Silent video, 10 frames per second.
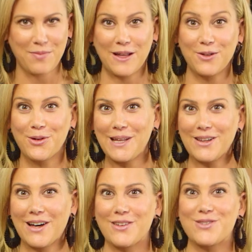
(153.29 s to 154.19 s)
They're looking
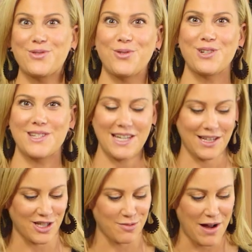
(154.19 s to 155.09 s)
like those gorgeous
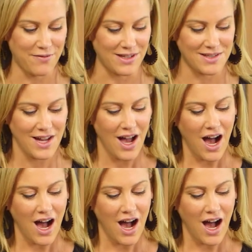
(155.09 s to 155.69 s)
English muffins.